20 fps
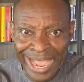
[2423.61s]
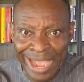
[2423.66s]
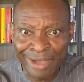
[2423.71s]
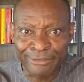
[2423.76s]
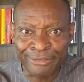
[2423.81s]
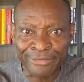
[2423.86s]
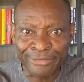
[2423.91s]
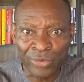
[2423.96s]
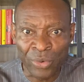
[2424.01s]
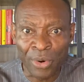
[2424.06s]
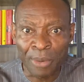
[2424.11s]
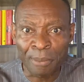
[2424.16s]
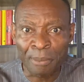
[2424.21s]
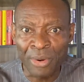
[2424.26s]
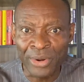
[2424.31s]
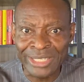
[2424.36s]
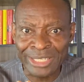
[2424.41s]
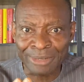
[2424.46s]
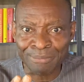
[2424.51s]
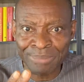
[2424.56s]
and for
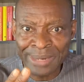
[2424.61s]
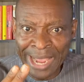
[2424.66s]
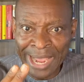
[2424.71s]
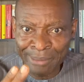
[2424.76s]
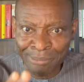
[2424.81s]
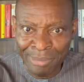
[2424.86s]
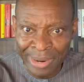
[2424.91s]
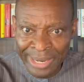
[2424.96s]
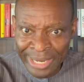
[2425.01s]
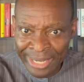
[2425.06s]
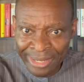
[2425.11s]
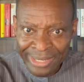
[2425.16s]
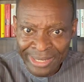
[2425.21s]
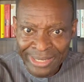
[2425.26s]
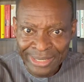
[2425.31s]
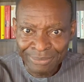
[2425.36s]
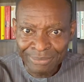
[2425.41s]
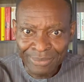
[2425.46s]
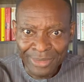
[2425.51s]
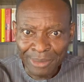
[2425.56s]
multiplying money.
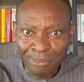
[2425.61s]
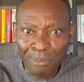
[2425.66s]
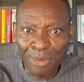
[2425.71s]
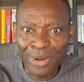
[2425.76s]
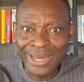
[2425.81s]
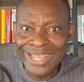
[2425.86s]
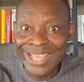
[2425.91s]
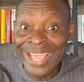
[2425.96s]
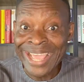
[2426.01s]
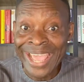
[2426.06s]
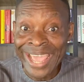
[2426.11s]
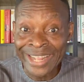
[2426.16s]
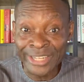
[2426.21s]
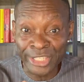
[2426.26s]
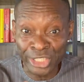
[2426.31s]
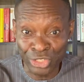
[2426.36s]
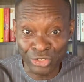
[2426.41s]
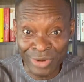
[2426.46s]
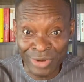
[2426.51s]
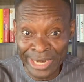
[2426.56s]
Money
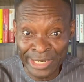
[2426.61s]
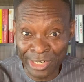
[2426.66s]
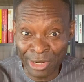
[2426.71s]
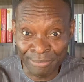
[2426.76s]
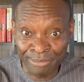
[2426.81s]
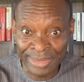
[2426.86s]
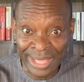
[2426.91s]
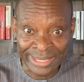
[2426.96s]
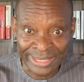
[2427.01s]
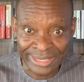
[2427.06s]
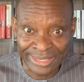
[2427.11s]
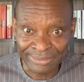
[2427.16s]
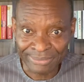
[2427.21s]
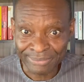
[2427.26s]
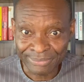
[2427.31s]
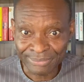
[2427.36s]
hates randomness.